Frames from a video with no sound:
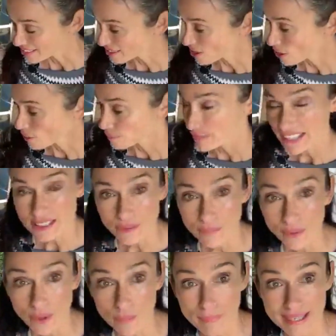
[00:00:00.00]
So that's when
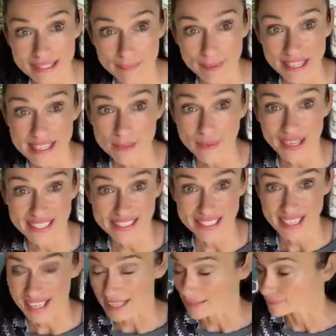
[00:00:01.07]
we come back to beeswax
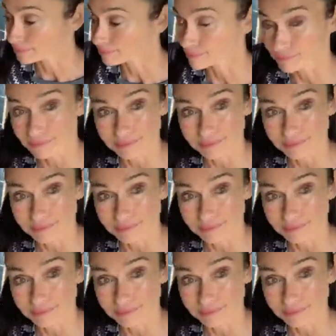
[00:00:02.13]
again.